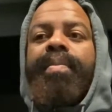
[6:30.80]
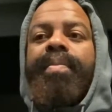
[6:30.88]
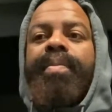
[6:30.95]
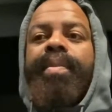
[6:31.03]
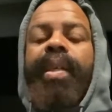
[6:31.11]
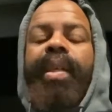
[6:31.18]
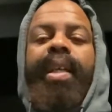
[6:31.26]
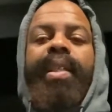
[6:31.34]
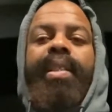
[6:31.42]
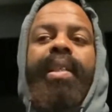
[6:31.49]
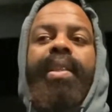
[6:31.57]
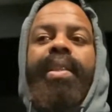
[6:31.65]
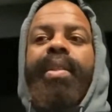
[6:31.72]
that has
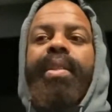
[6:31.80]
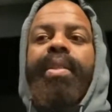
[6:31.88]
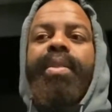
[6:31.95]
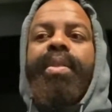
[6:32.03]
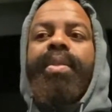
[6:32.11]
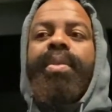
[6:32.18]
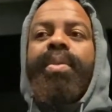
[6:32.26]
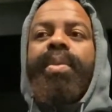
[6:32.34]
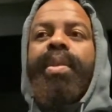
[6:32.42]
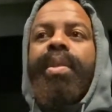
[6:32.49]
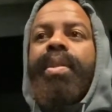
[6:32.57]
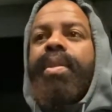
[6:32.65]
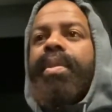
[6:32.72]
nothing to do
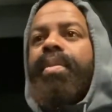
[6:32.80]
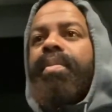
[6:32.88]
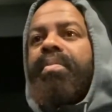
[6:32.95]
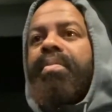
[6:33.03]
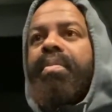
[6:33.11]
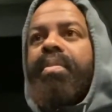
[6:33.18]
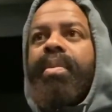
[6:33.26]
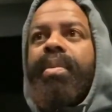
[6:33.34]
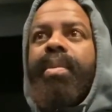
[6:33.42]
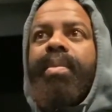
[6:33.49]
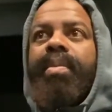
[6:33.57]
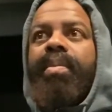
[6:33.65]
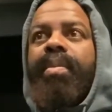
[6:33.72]
with
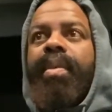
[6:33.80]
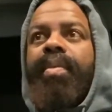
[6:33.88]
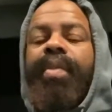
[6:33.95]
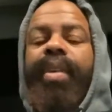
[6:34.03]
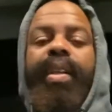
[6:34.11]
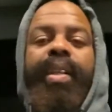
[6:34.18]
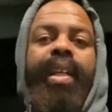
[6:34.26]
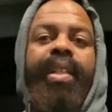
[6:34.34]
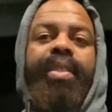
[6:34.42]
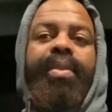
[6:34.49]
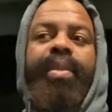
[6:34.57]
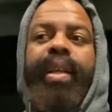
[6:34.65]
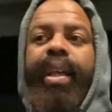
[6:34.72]

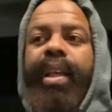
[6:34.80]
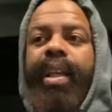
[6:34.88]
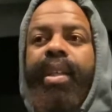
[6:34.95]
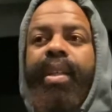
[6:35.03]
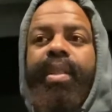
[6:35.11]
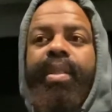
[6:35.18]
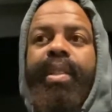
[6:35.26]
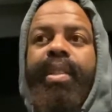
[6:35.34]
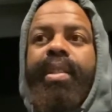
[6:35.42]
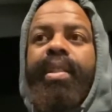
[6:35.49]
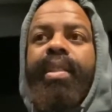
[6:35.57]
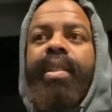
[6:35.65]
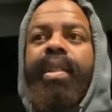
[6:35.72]
financial gain, just
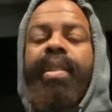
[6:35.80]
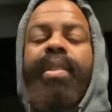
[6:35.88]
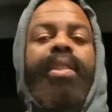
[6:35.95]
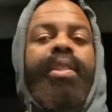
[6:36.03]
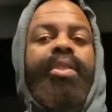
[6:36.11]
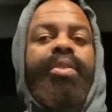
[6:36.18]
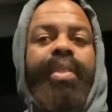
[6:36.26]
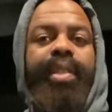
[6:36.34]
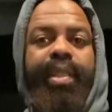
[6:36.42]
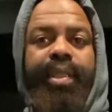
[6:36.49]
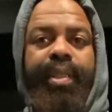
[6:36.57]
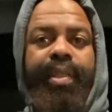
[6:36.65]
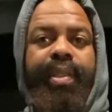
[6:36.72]

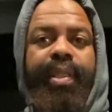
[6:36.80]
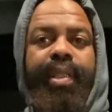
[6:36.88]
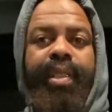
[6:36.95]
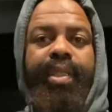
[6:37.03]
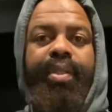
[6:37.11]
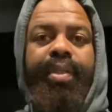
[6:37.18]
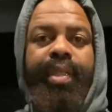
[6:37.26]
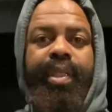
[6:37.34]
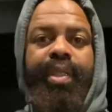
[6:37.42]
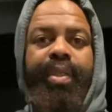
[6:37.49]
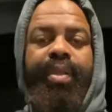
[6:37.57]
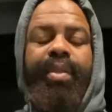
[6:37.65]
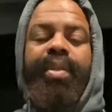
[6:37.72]
traditions. It's a traditional